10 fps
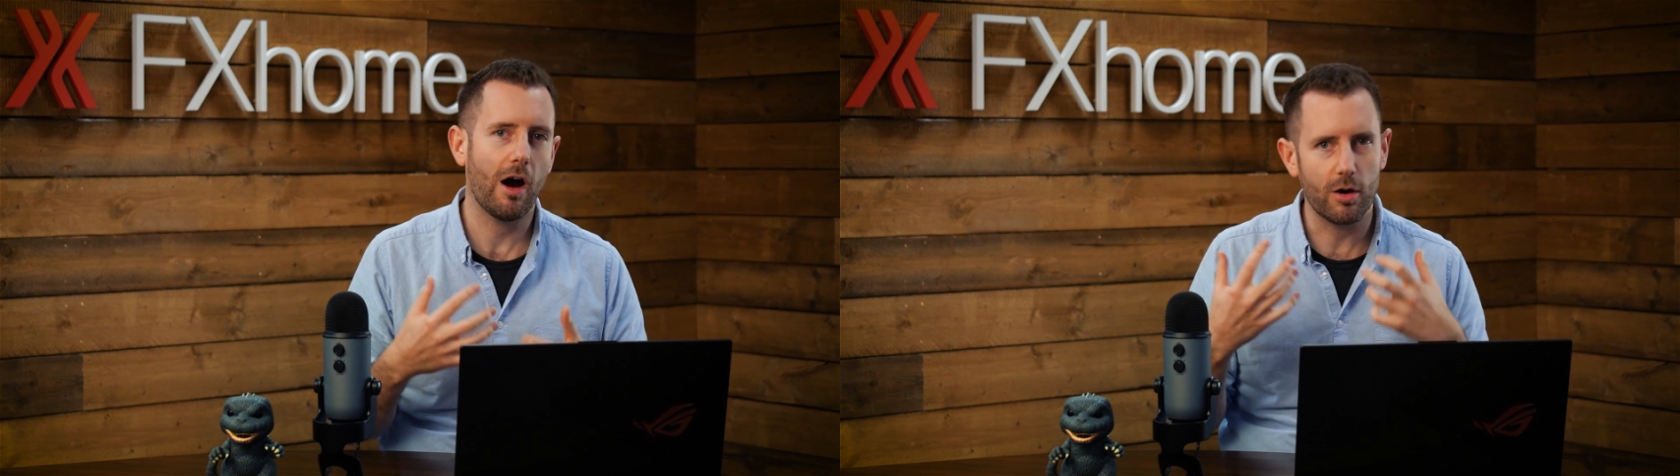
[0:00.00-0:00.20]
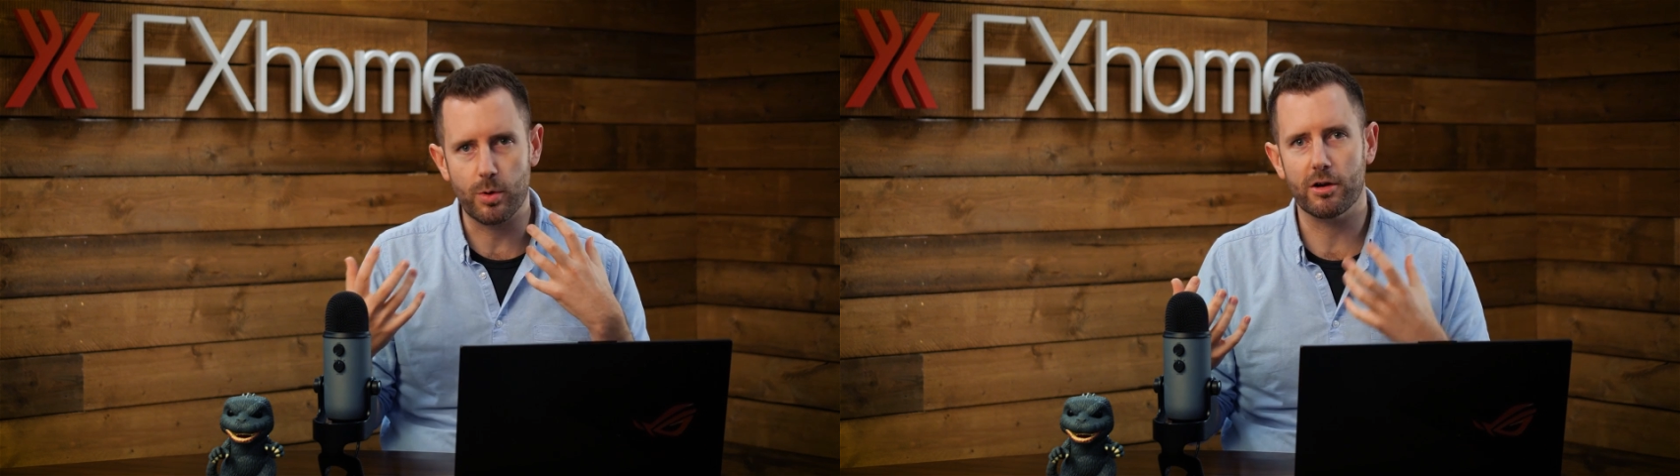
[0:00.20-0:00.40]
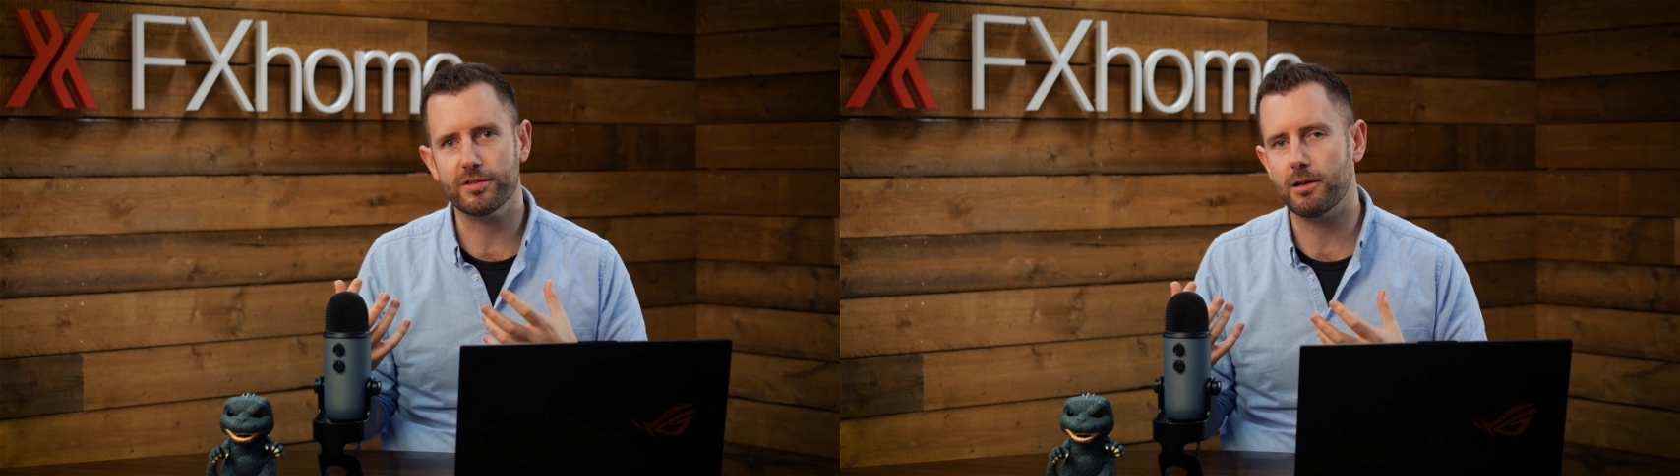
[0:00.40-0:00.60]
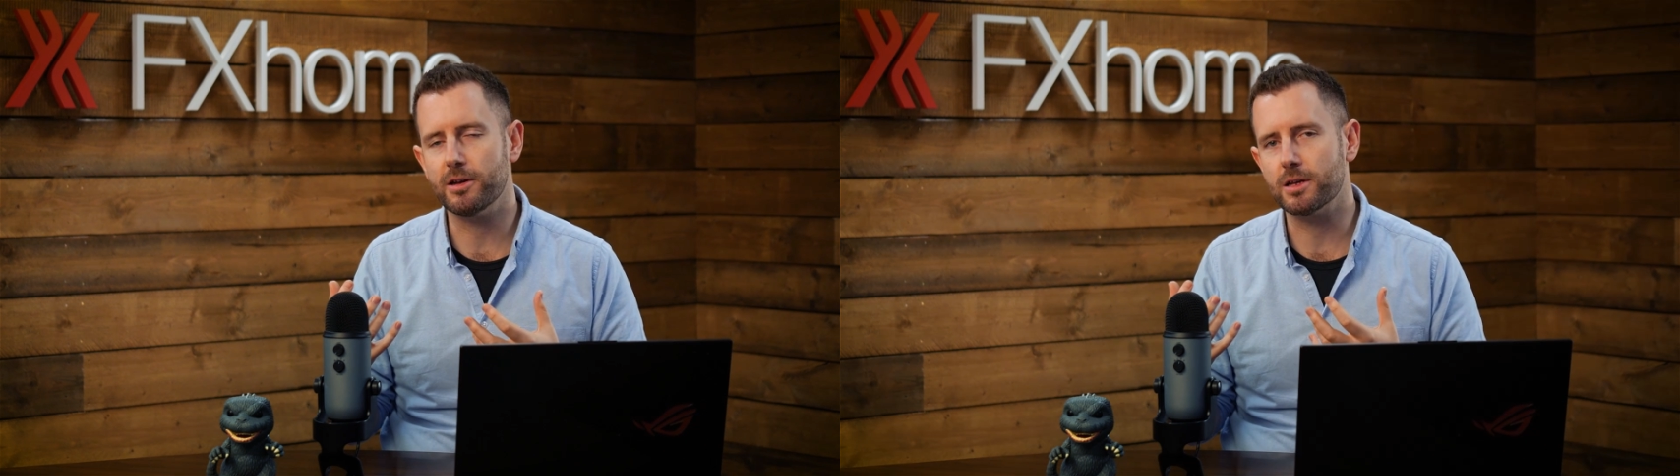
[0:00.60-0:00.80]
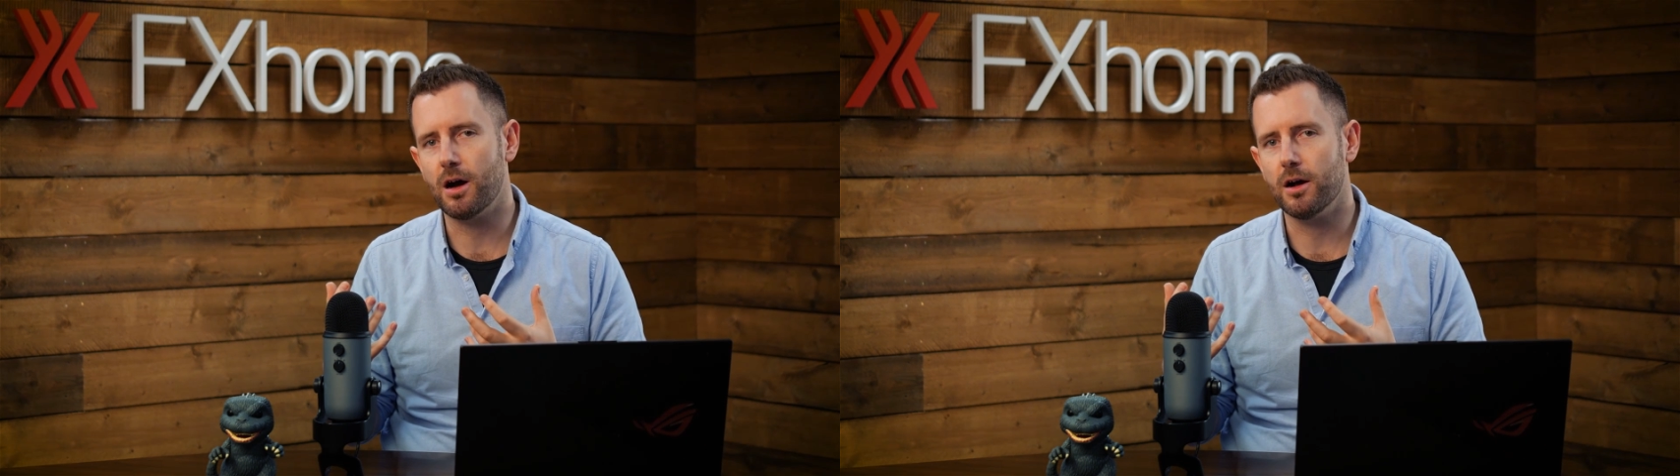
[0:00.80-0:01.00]
hardware
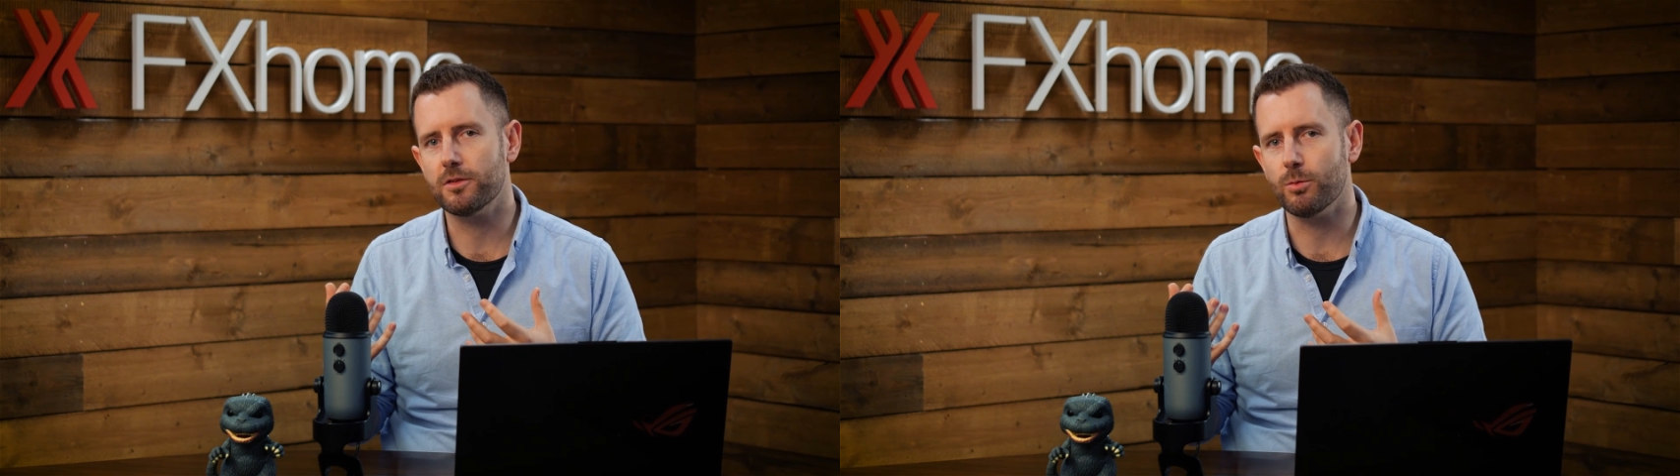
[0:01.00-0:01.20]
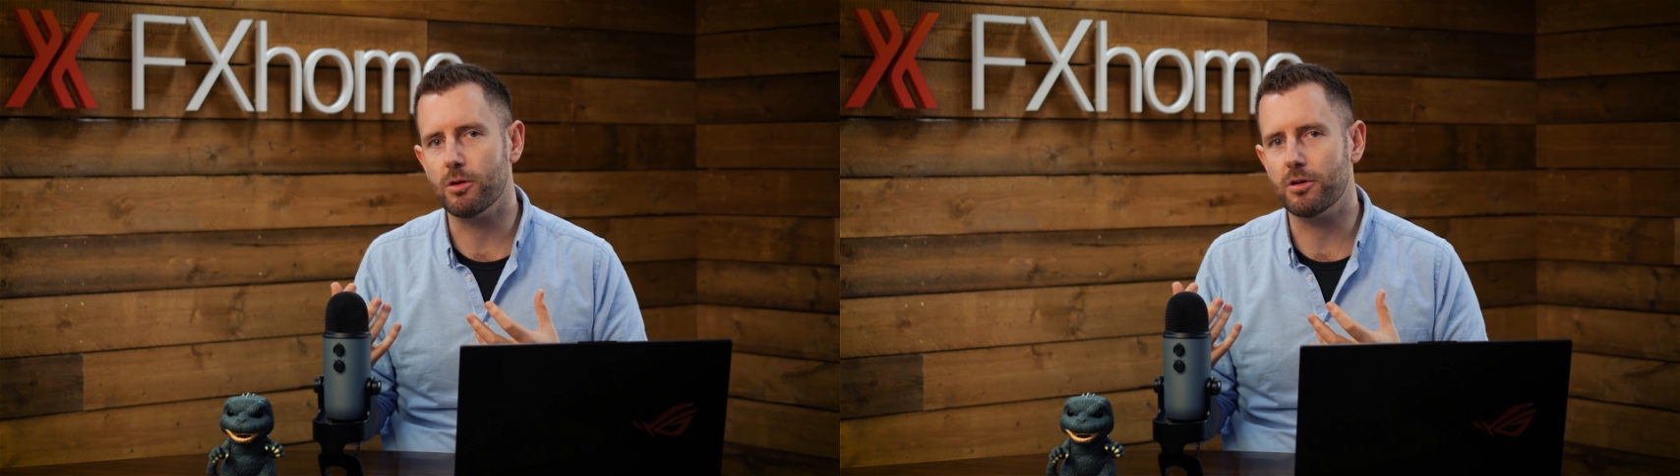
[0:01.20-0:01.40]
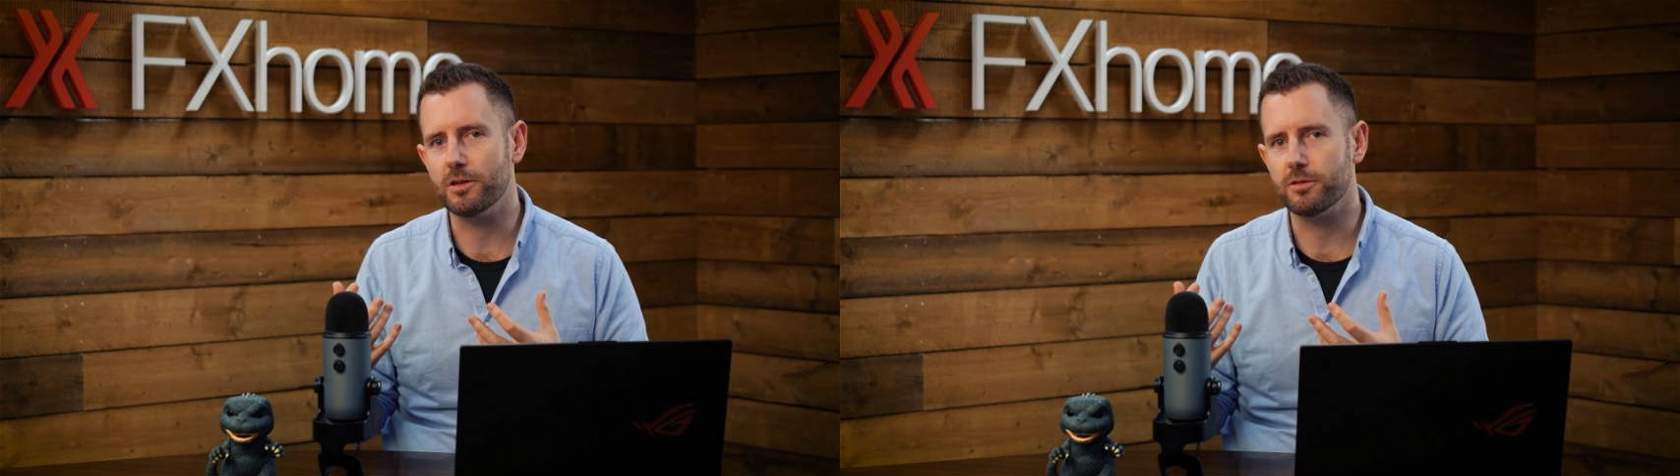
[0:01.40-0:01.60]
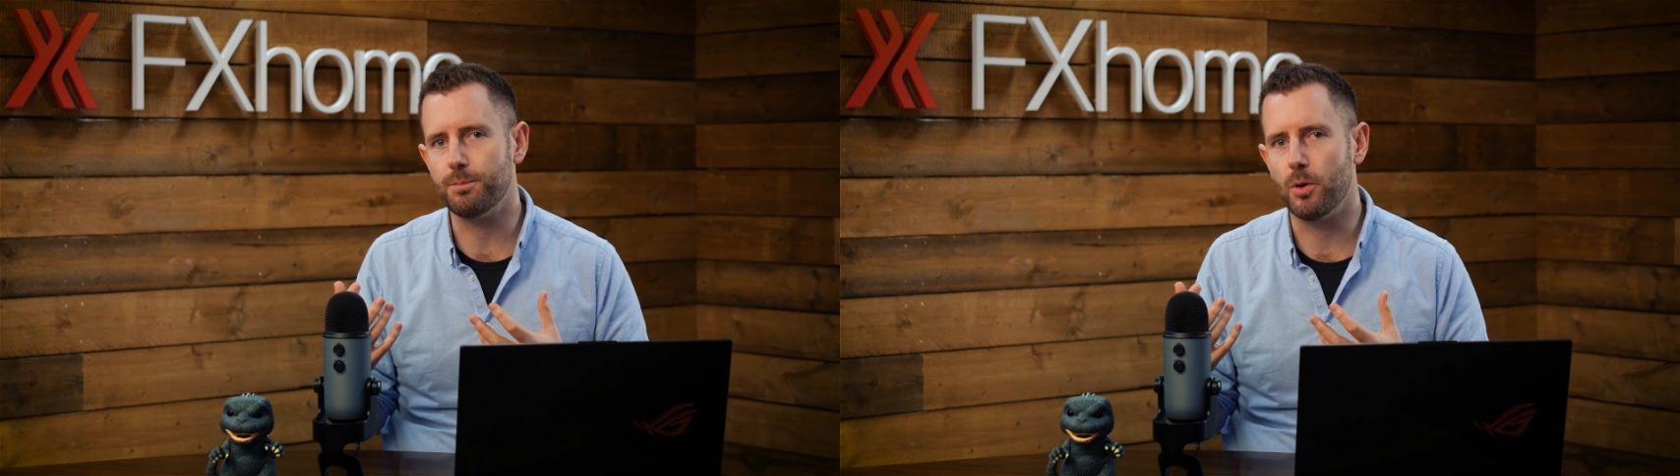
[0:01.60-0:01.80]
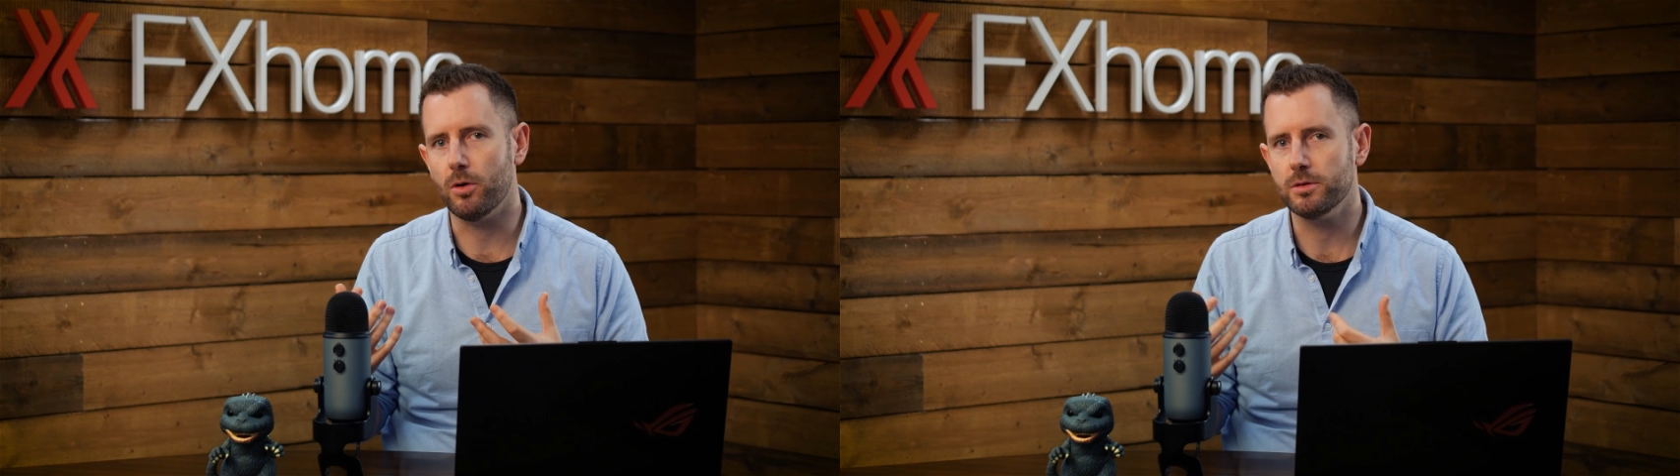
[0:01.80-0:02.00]
accelerated cards that we already
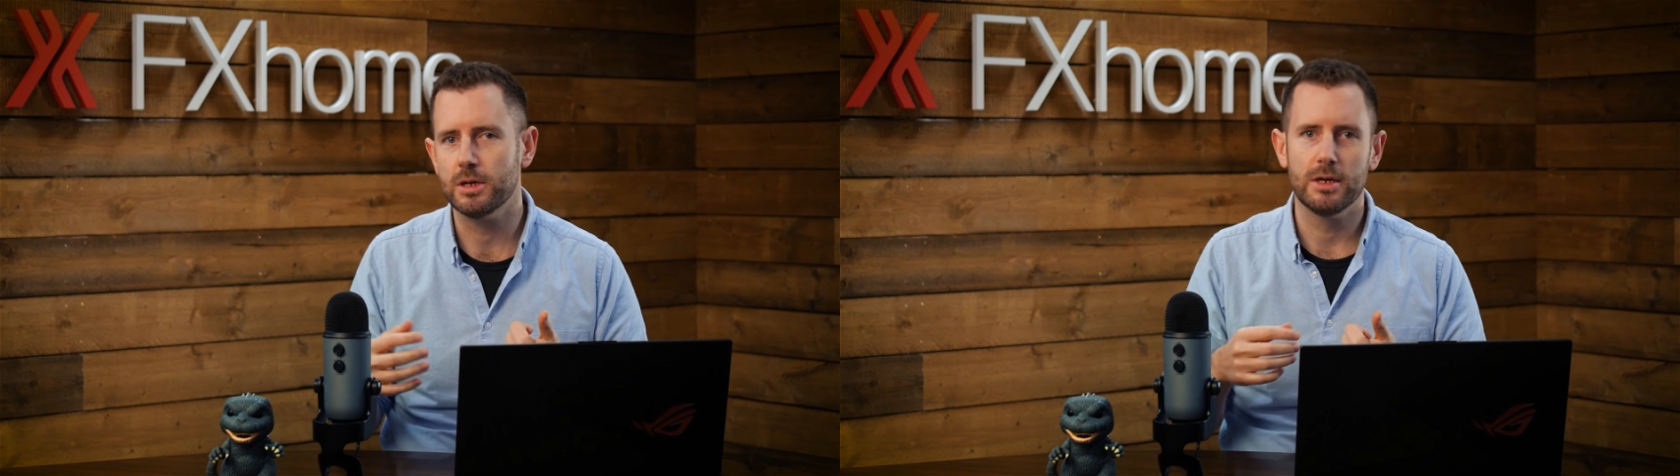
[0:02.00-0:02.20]
support,